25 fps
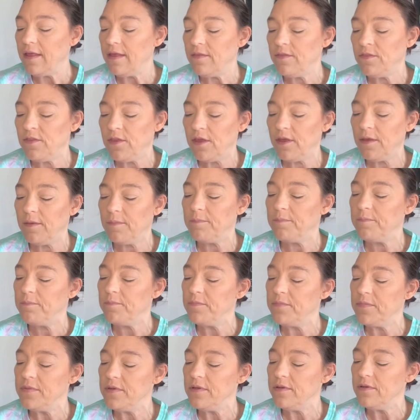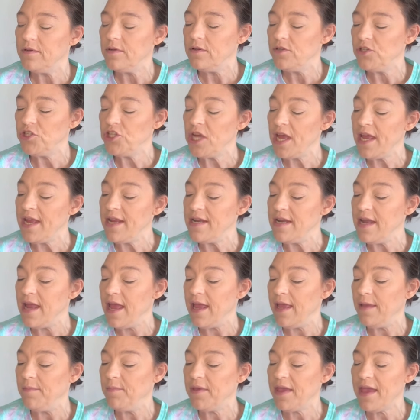the shade
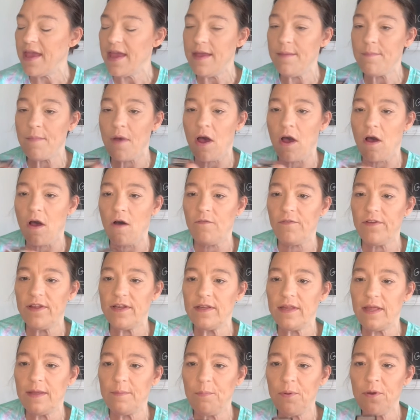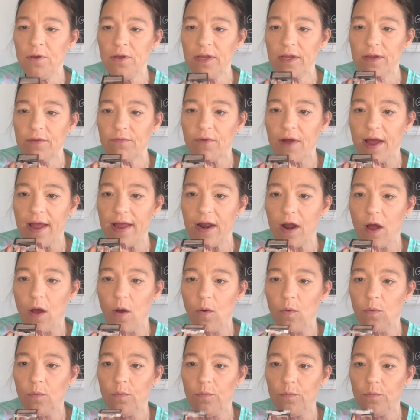name came off. They put it right
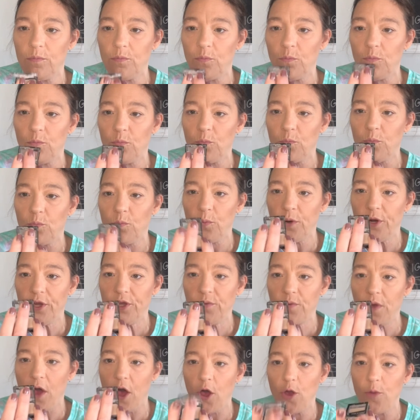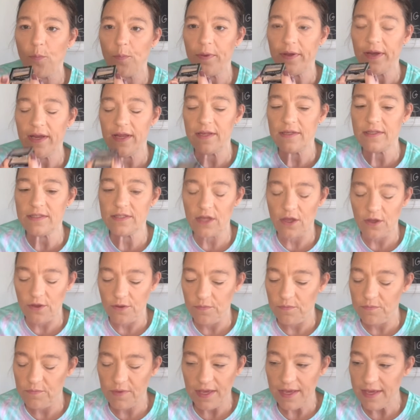on where you open it, so
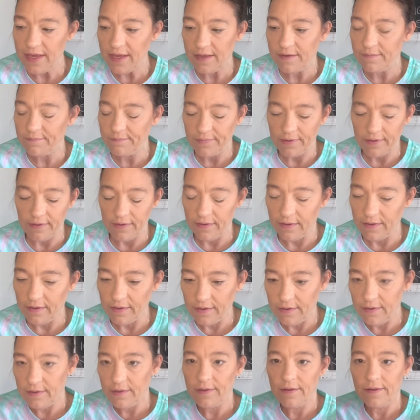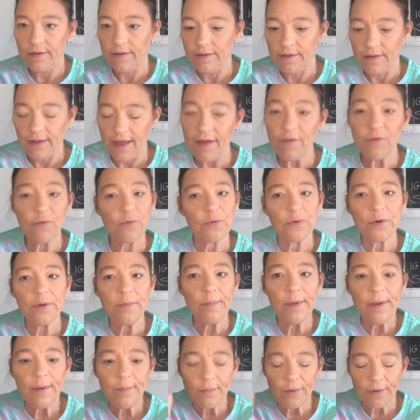you can't ever
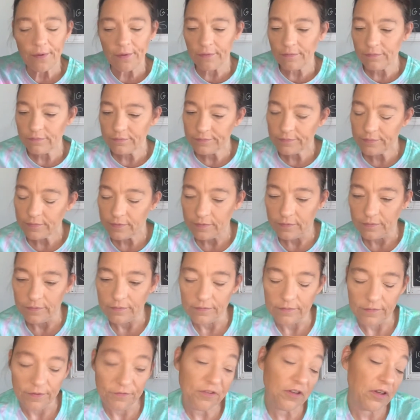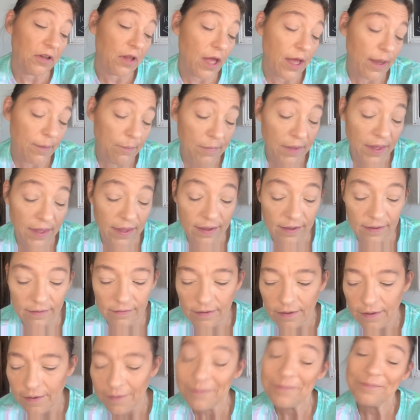remember if you're like me.
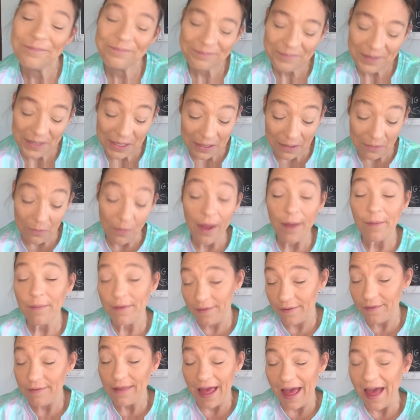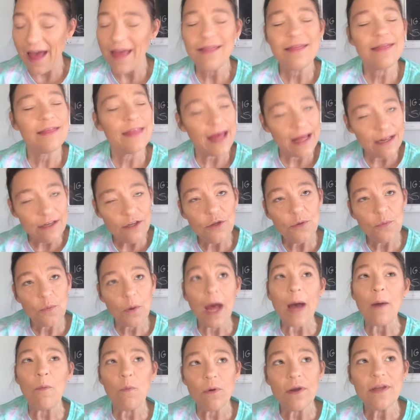But anyway,
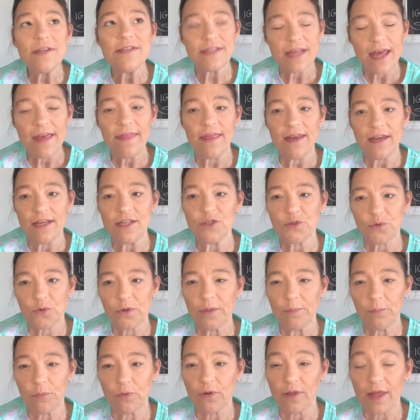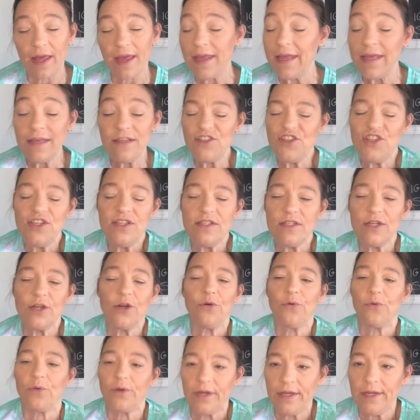I want to say that it's creme brulee. It's just a
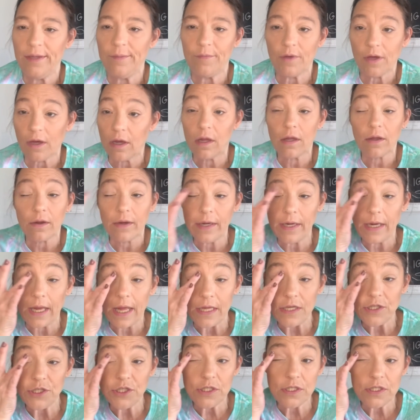cream color, and I